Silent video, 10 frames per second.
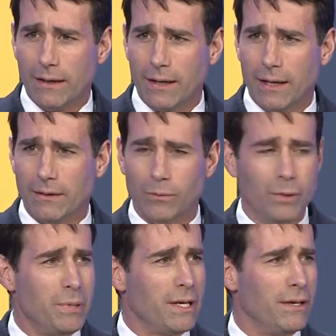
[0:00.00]
and
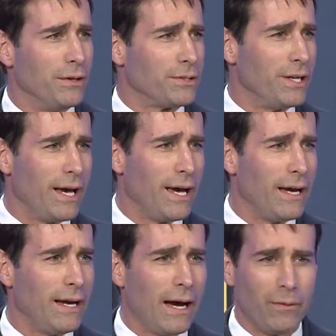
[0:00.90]
would be here
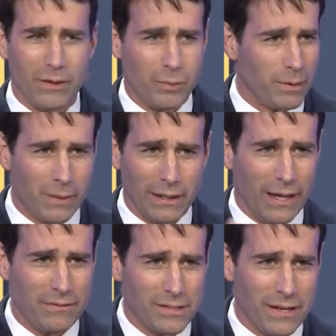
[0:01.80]
today, I would have put my
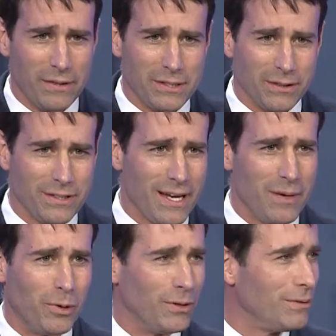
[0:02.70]
life savings on the
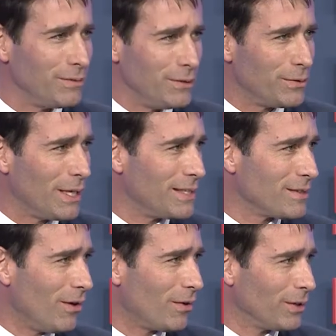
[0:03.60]
table. You guys
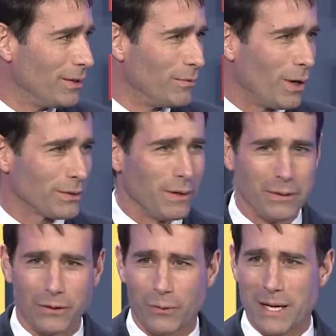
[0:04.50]
all could have walked away with
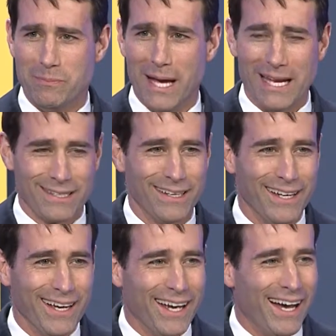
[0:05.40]
a great bet.
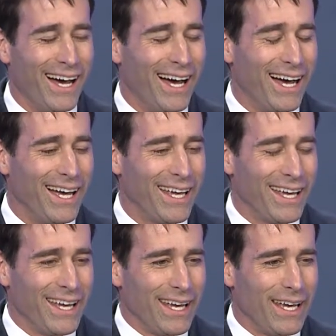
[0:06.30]

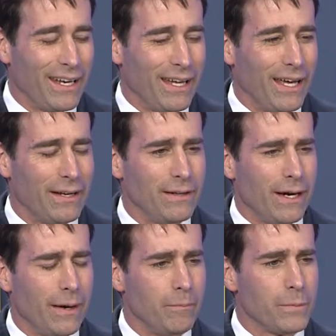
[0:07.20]

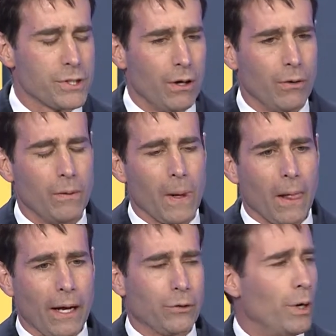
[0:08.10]
And so
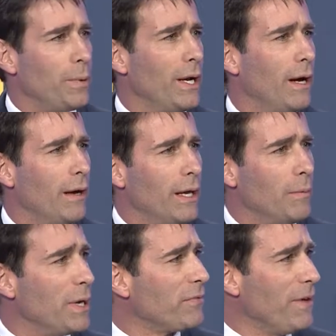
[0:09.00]
I grew up in a
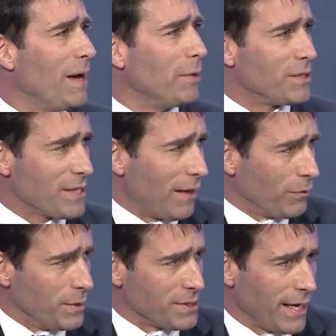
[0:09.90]
big family in South
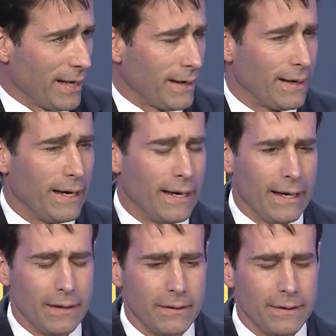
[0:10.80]
Louisiana,
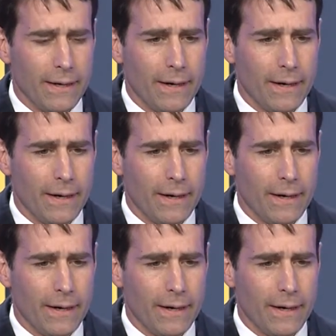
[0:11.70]
and